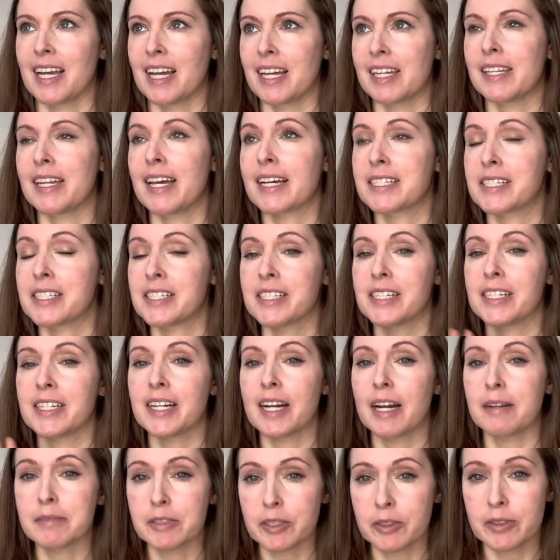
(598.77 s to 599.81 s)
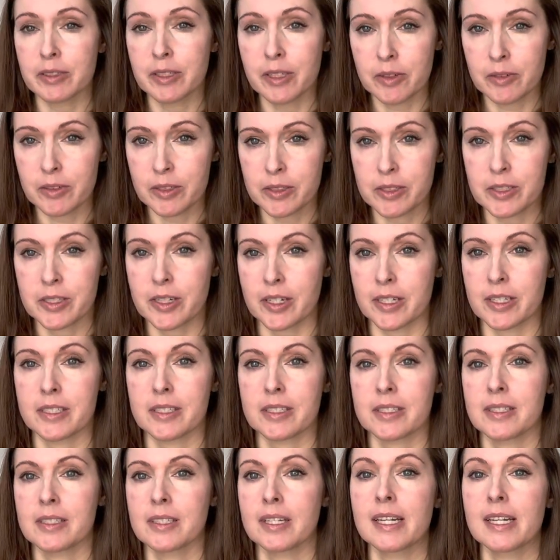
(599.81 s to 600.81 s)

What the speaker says: Next year, I'm doing no new starts.